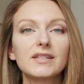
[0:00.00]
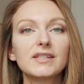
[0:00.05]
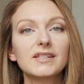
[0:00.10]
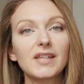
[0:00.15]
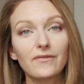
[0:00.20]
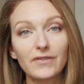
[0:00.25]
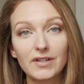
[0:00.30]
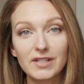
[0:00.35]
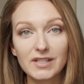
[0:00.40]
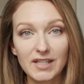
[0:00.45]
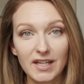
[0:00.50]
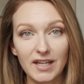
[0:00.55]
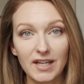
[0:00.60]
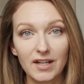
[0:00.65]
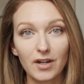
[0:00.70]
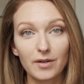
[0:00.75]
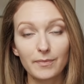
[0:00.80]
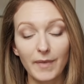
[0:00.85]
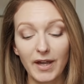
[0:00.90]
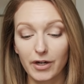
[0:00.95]

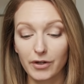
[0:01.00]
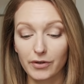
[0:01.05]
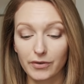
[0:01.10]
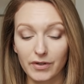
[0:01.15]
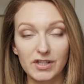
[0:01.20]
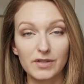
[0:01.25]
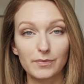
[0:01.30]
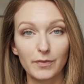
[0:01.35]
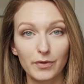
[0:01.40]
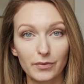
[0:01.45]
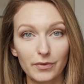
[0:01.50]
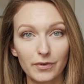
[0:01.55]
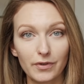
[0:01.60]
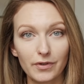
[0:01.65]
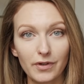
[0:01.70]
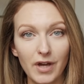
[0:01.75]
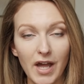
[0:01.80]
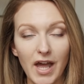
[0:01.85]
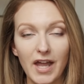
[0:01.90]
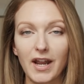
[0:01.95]
17 on my charisma
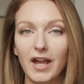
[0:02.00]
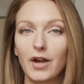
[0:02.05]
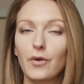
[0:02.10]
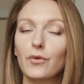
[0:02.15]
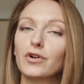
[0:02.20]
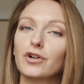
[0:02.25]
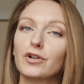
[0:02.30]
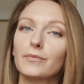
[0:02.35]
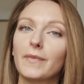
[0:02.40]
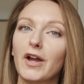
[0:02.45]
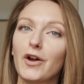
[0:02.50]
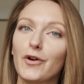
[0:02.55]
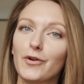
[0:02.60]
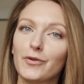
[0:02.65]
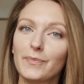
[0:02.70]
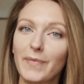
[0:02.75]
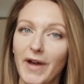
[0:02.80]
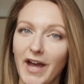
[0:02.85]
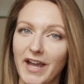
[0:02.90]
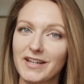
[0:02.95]
roll, and I order my
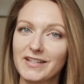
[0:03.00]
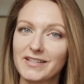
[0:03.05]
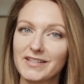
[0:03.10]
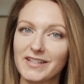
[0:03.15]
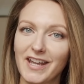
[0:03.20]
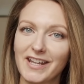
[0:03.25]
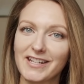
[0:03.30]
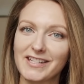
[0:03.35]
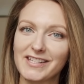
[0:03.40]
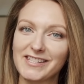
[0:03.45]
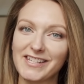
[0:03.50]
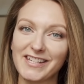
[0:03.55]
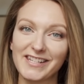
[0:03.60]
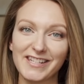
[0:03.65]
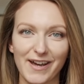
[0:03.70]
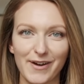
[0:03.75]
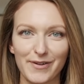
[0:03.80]
own pint and sit